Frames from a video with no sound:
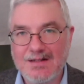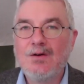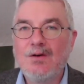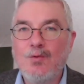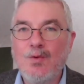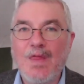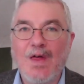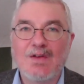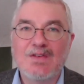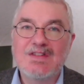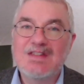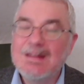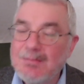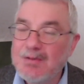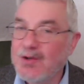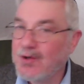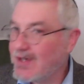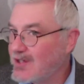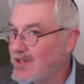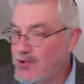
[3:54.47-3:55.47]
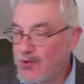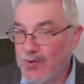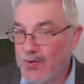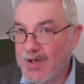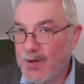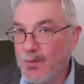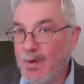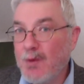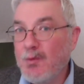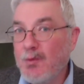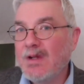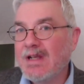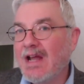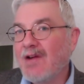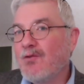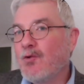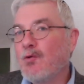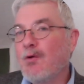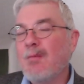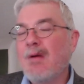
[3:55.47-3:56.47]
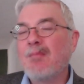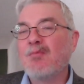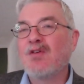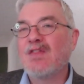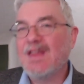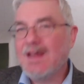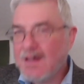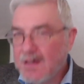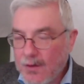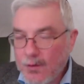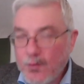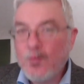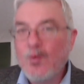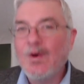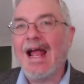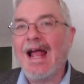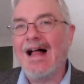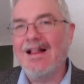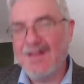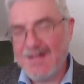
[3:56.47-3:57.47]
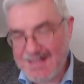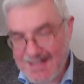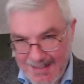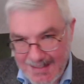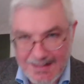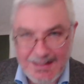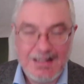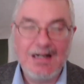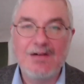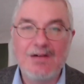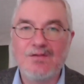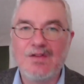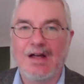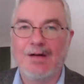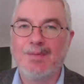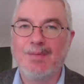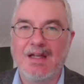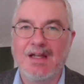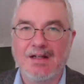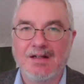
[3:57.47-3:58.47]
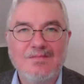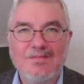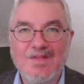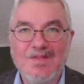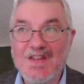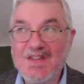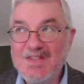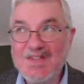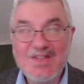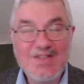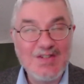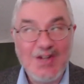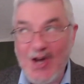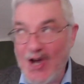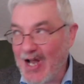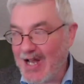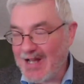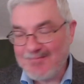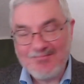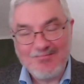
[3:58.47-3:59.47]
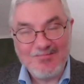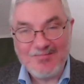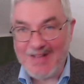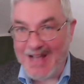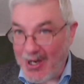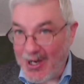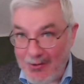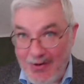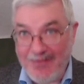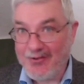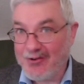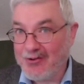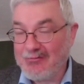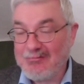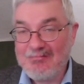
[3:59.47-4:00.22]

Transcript: Without similar injury, we will never remember the reality of that pain. This is not, however,